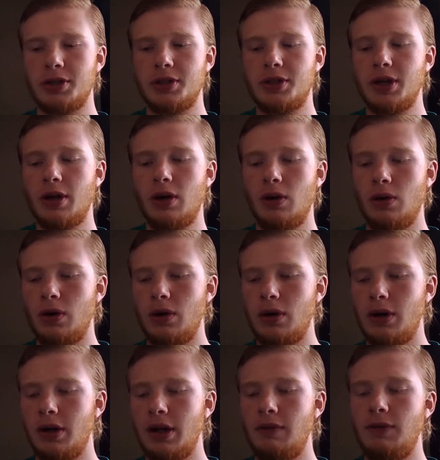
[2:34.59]
So
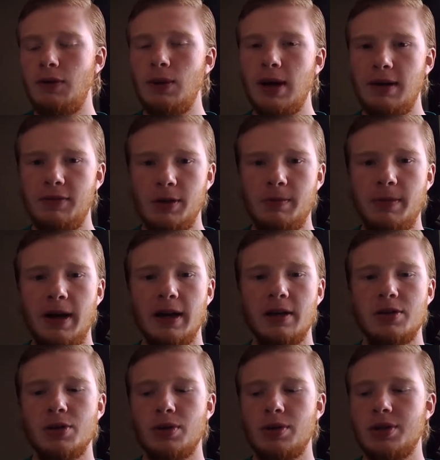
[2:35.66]
if you have looked back
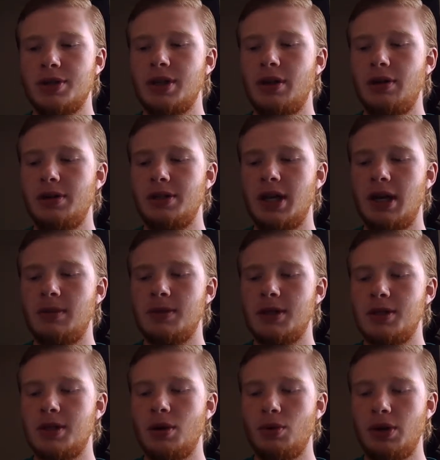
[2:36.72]
at Georgia Southern's games
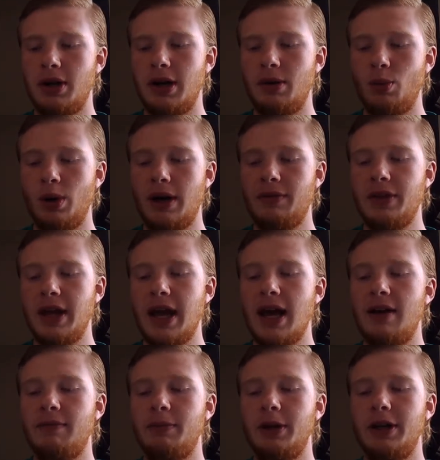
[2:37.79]
this year, whenever they
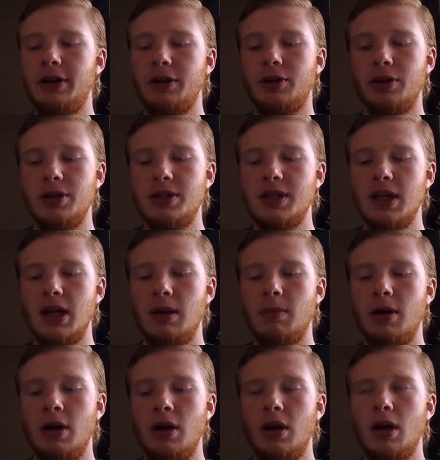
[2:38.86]
have played a good team,